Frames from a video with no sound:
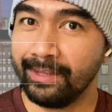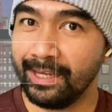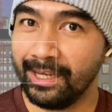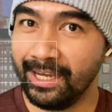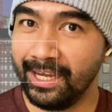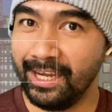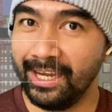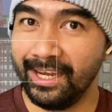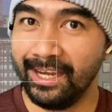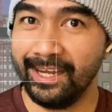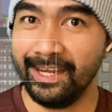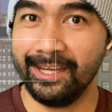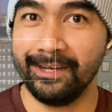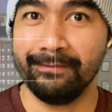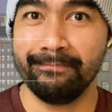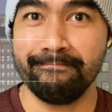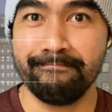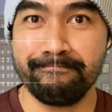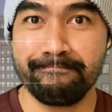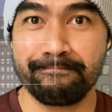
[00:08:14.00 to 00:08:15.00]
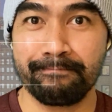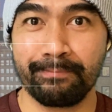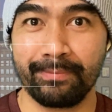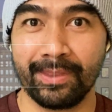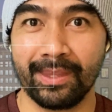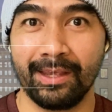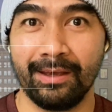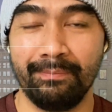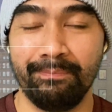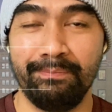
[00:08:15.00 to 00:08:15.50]
and
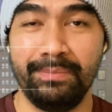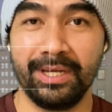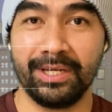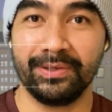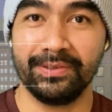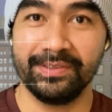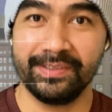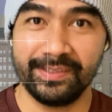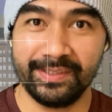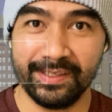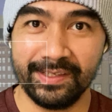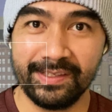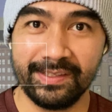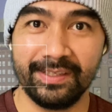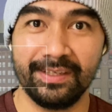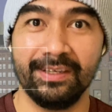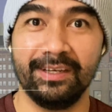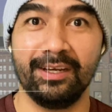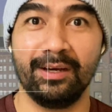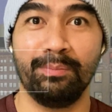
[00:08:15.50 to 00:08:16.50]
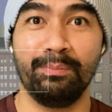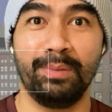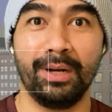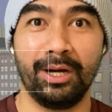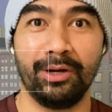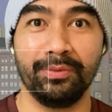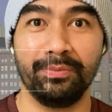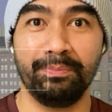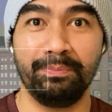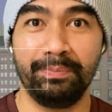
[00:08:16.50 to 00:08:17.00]
be consistent
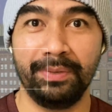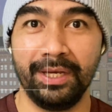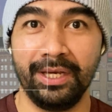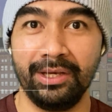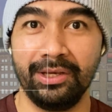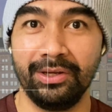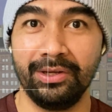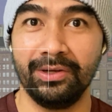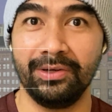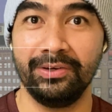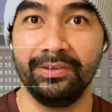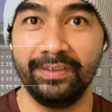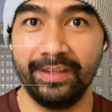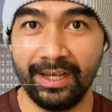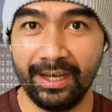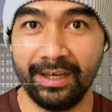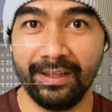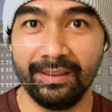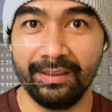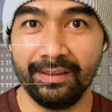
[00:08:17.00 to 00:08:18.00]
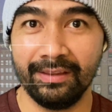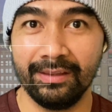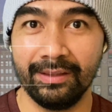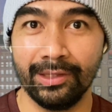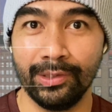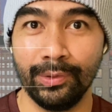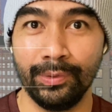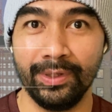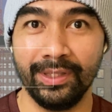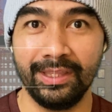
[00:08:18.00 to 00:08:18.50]
about paying your debt
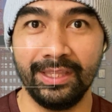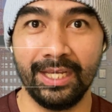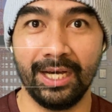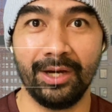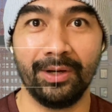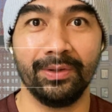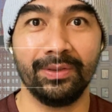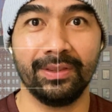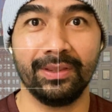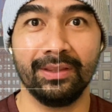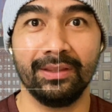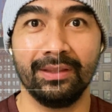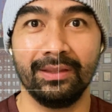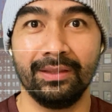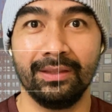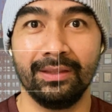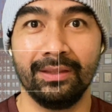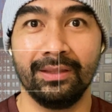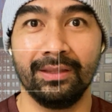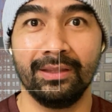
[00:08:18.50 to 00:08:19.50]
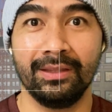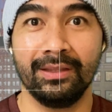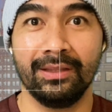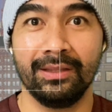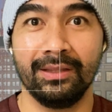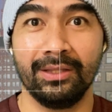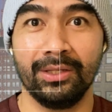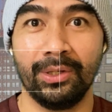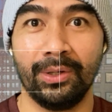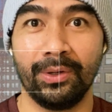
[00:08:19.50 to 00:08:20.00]
without
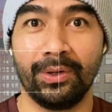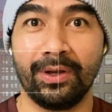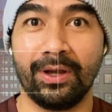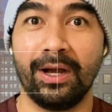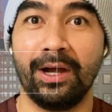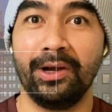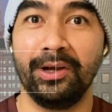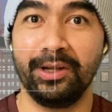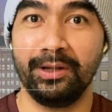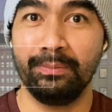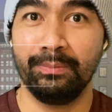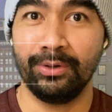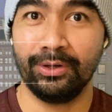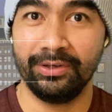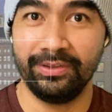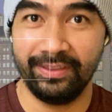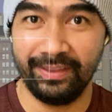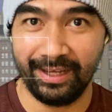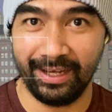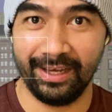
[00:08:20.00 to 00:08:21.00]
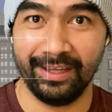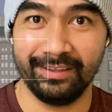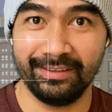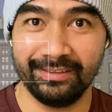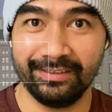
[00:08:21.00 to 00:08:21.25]
acquiring more debt.